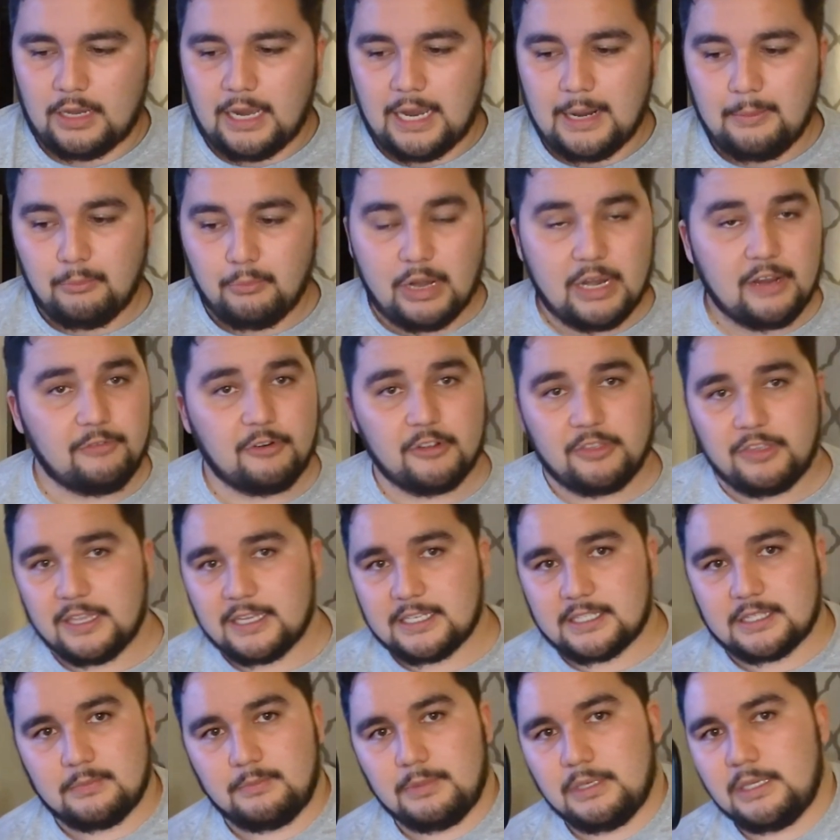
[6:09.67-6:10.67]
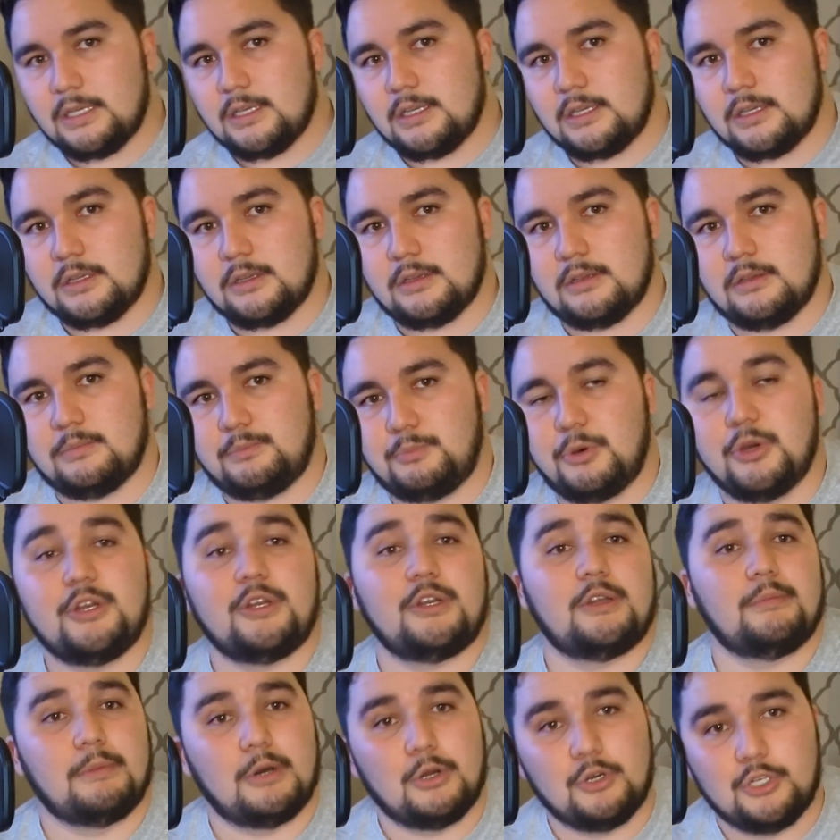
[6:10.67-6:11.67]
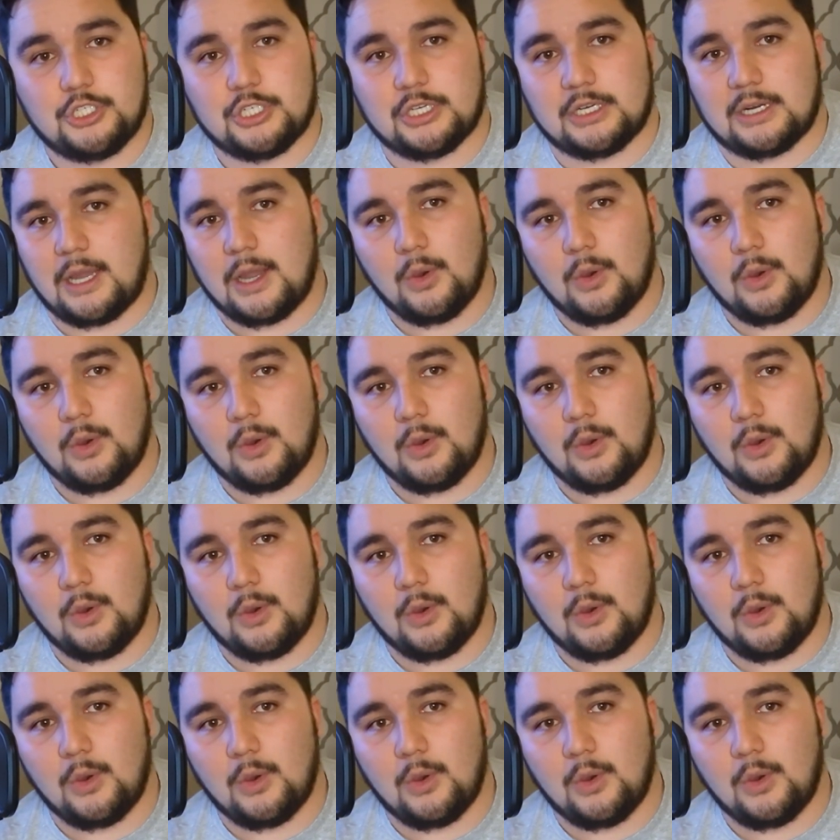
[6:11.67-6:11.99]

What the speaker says: I'm ready for things to be put into motion.